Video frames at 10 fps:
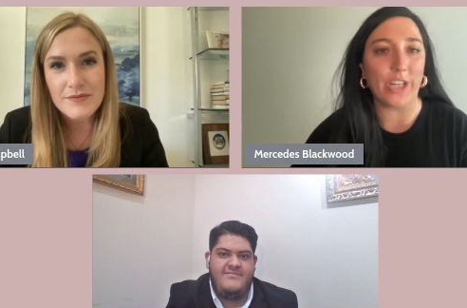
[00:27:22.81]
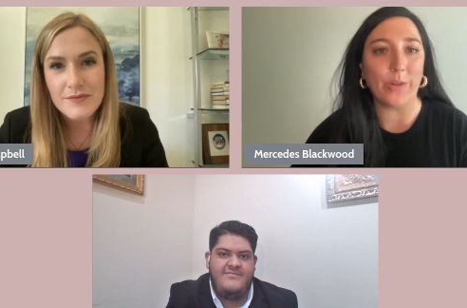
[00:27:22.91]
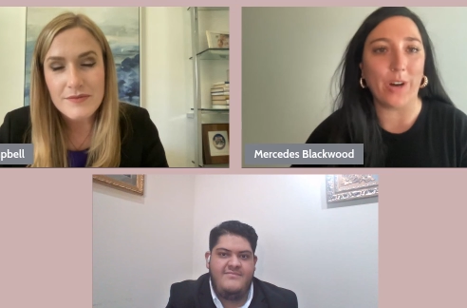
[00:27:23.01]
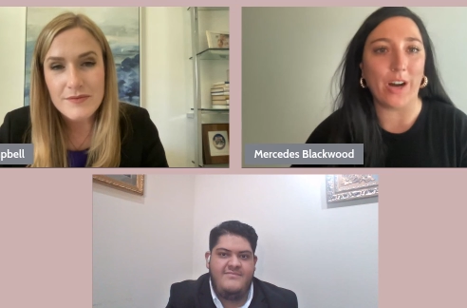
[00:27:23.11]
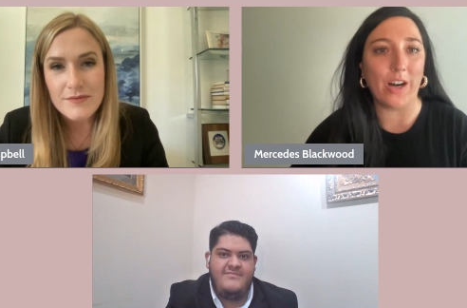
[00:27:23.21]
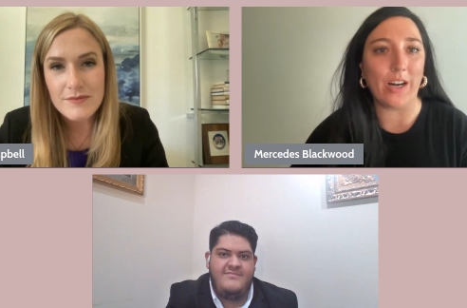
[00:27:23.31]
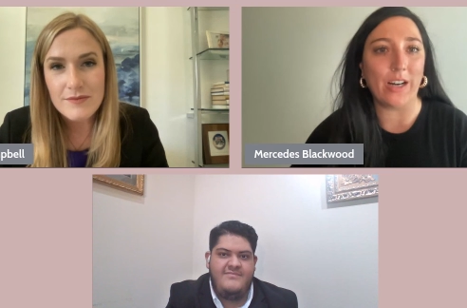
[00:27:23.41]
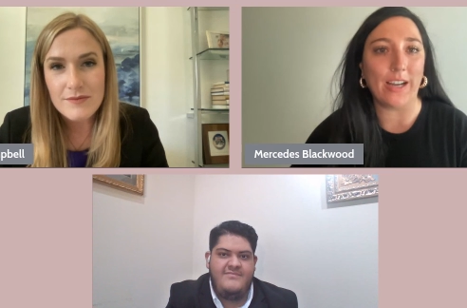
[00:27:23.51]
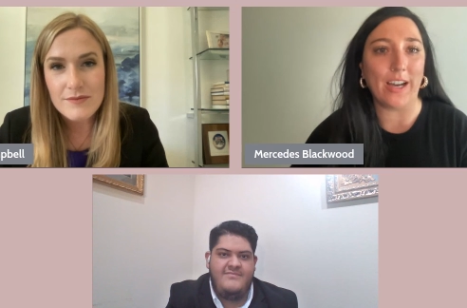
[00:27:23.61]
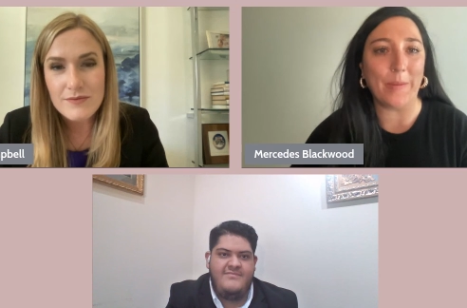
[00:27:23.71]
Speaker 1: you
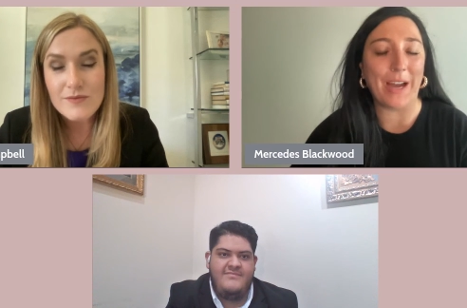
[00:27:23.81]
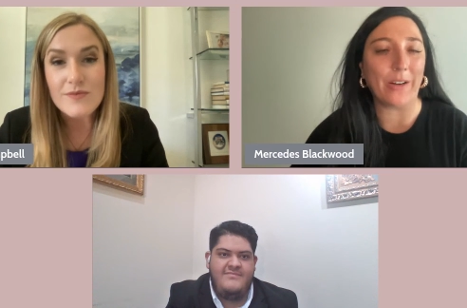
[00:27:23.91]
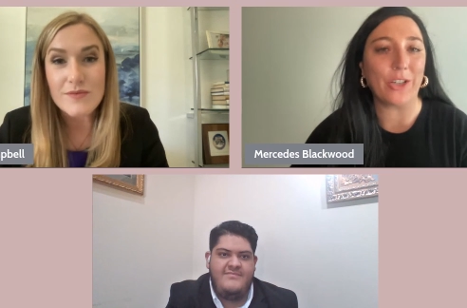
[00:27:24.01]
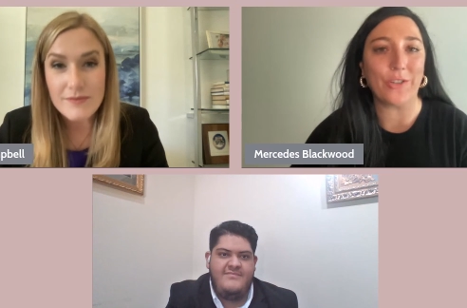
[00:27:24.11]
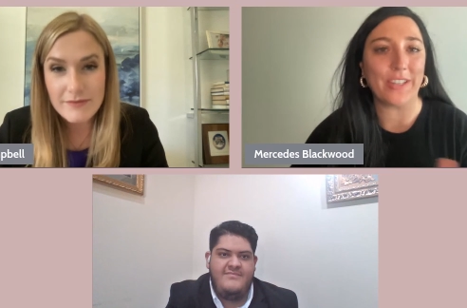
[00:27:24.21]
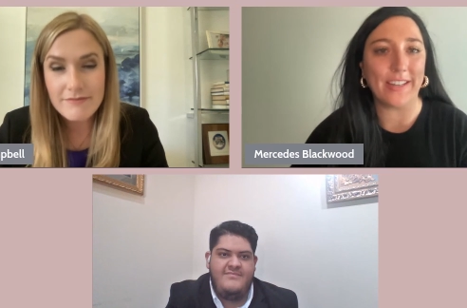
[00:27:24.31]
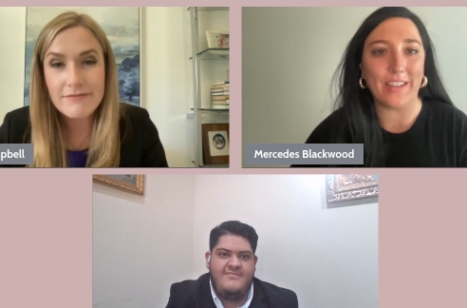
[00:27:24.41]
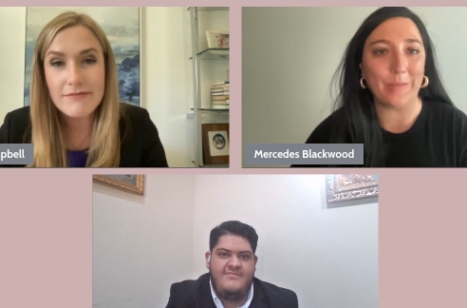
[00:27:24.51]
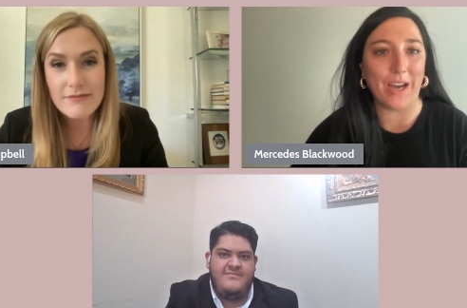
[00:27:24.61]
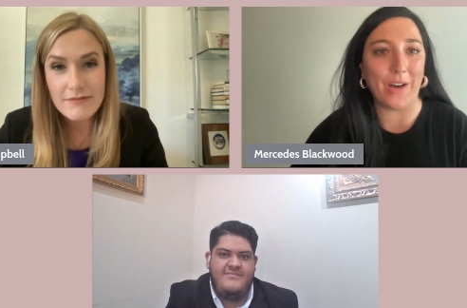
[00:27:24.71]
are? Um, how did you seek
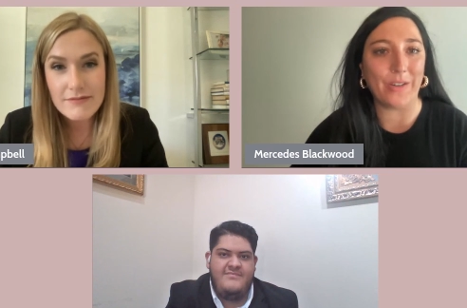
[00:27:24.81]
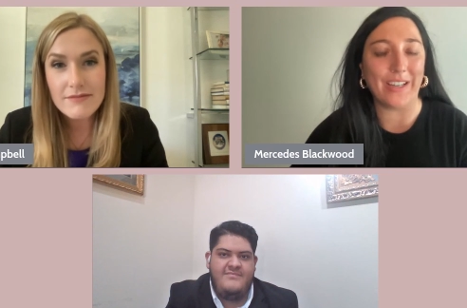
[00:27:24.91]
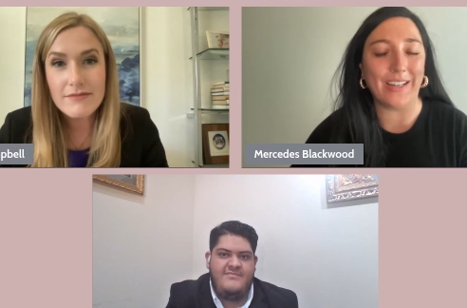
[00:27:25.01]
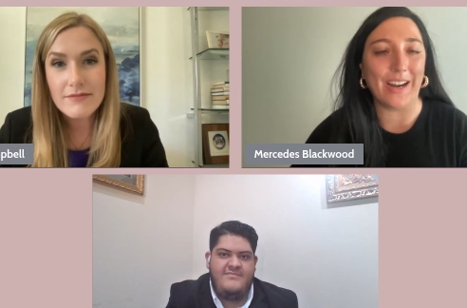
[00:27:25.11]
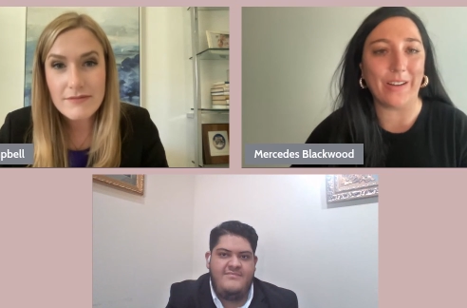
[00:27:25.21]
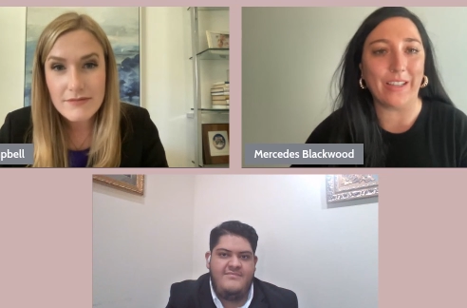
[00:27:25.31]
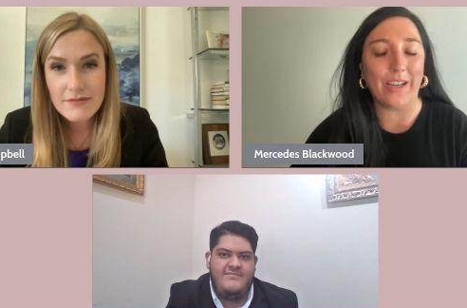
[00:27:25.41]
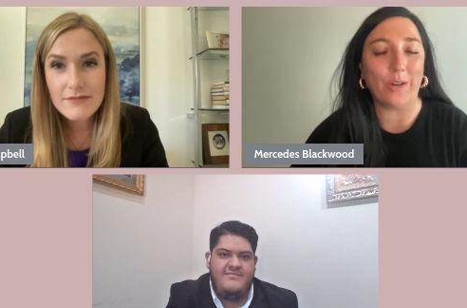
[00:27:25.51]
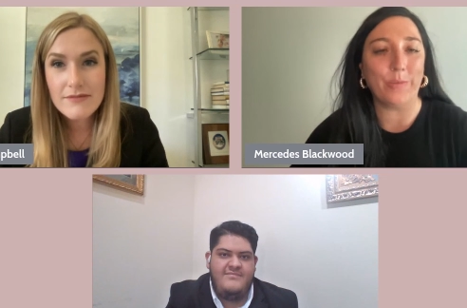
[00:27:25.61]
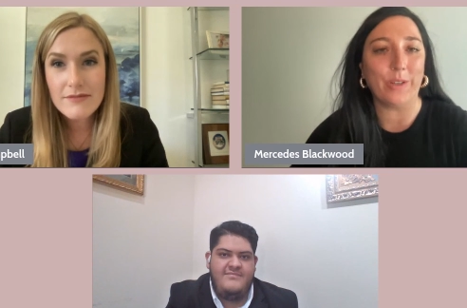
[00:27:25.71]
them out and how did they
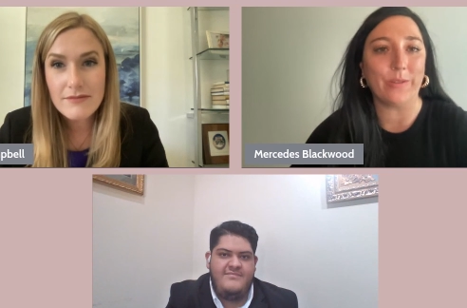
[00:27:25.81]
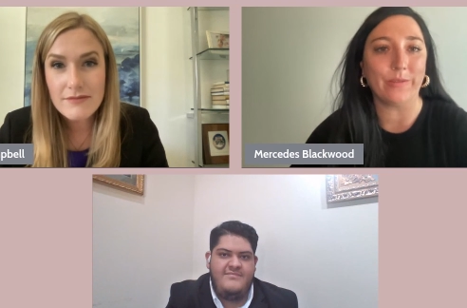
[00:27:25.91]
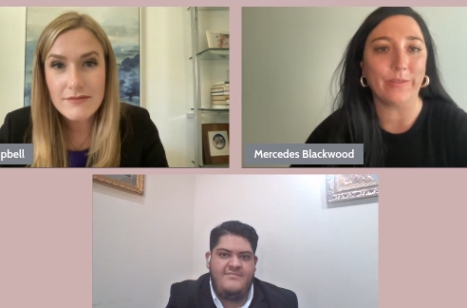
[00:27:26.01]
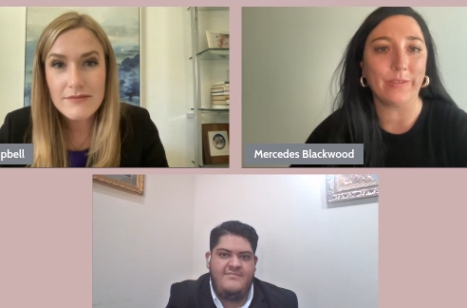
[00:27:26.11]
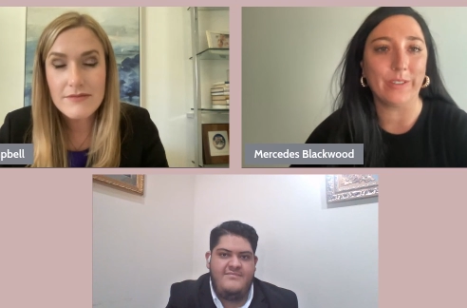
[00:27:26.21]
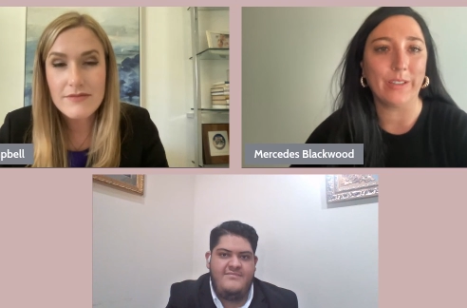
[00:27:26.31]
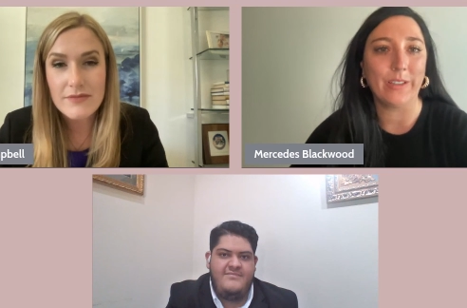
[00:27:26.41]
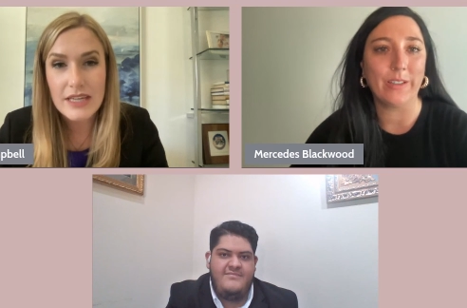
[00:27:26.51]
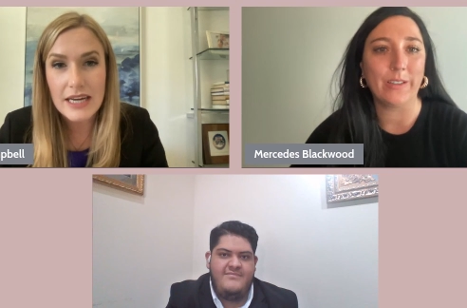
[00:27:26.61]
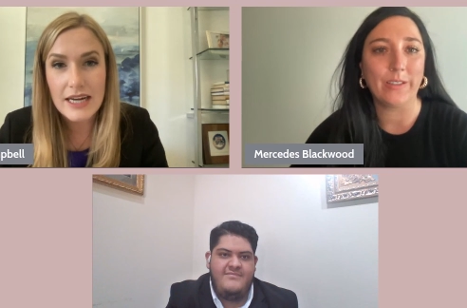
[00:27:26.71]
help you?
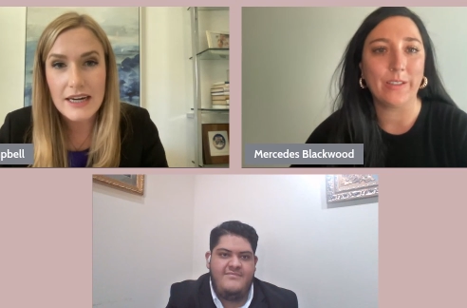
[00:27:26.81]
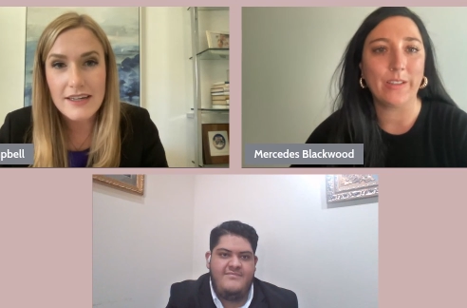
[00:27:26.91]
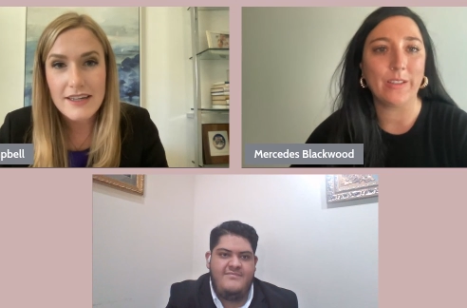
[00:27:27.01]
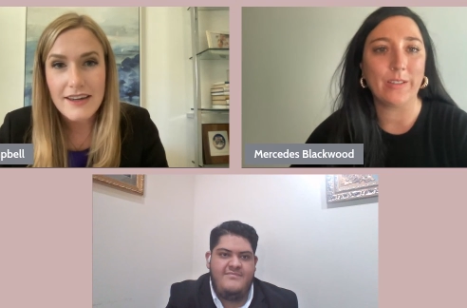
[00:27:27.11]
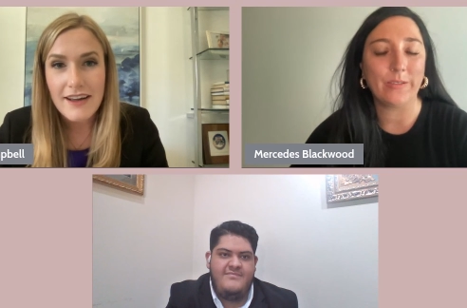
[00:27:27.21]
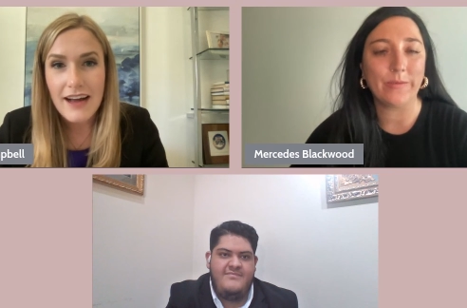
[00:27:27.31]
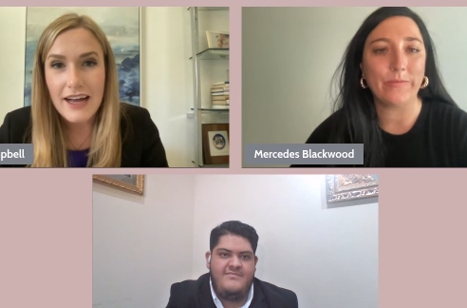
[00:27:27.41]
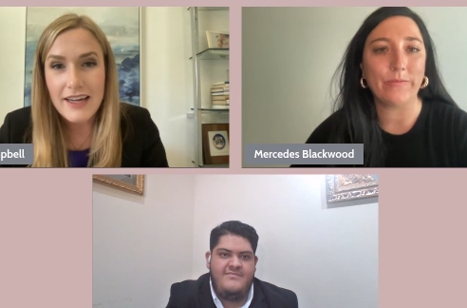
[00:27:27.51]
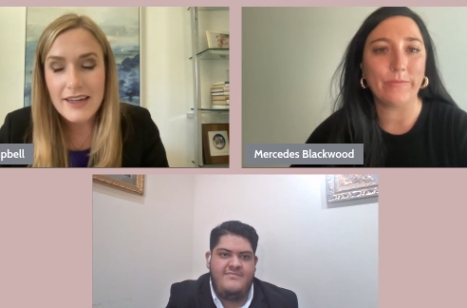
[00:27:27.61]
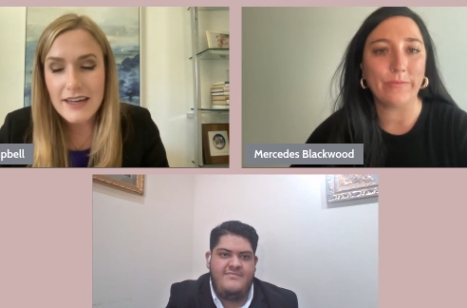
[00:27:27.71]
Speaker 2: Yeah,
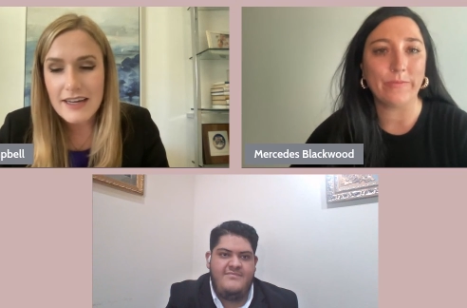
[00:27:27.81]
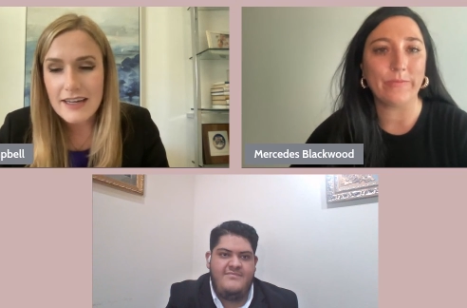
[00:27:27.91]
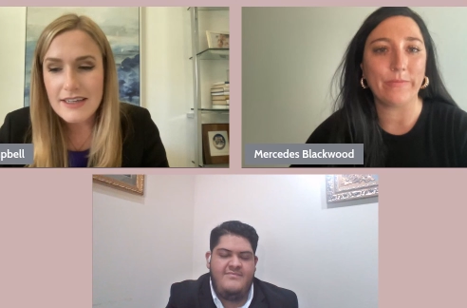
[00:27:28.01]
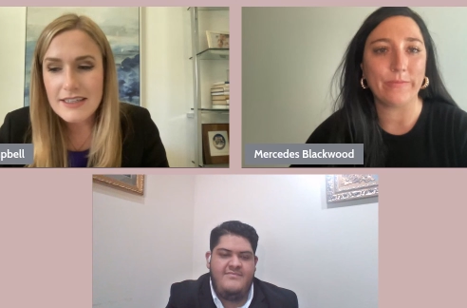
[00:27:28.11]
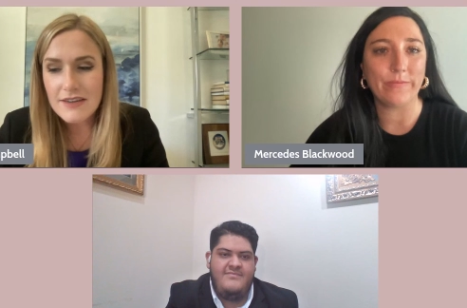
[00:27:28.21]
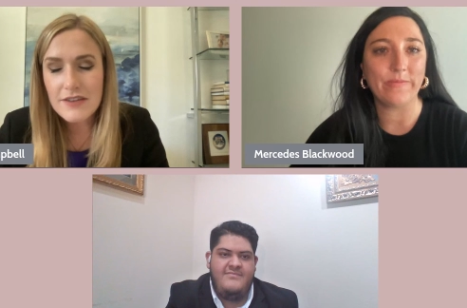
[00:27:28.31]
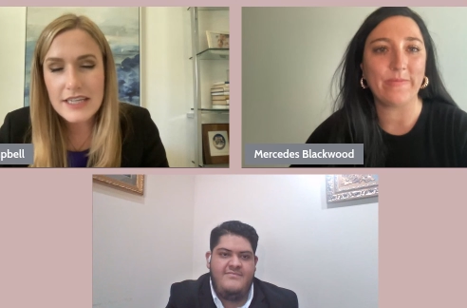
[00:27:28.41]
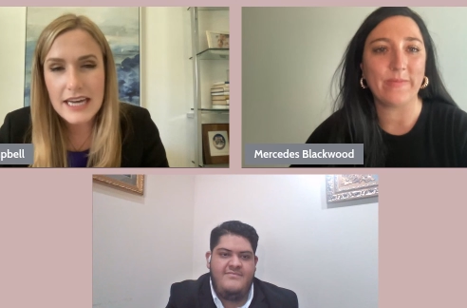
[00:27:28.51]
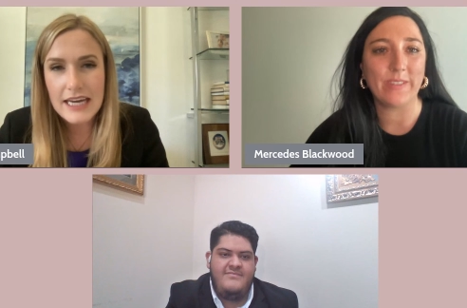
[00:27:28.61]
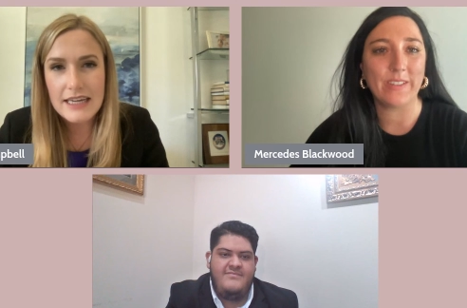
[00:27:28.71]
I, I definitely
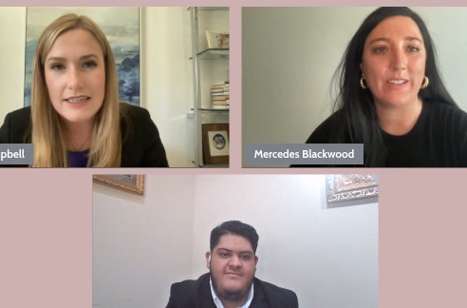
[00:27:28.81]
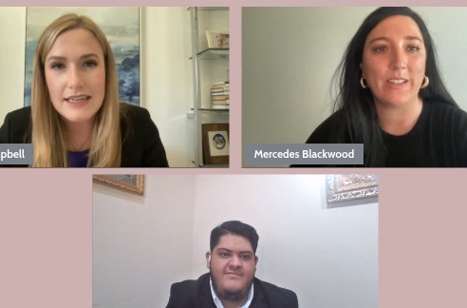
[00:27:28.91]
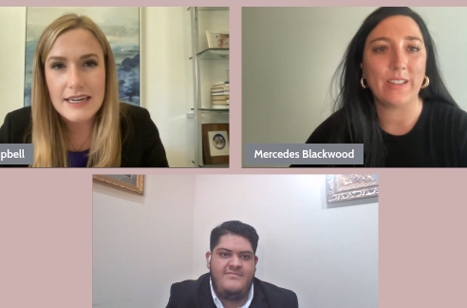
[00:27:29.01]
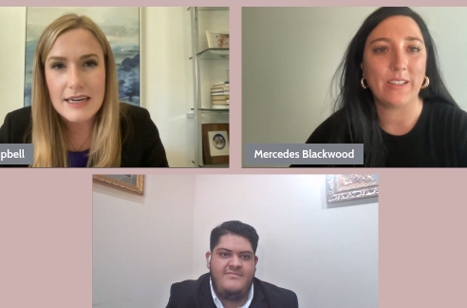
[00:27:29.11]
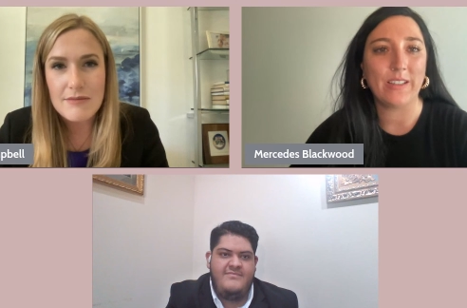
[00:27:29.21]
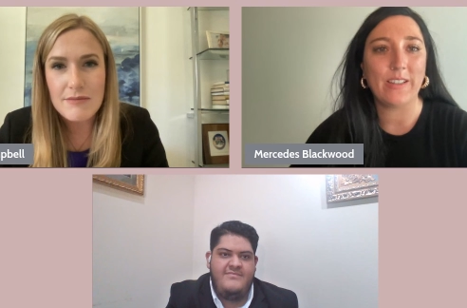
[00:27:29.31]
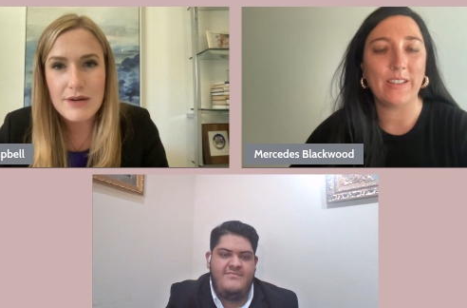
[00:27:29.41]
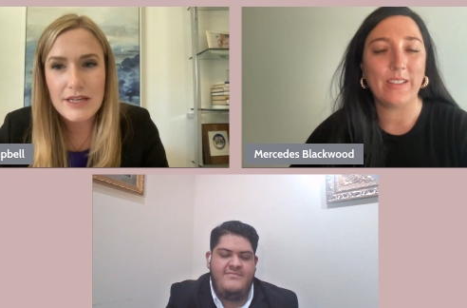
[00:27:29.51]
had um, a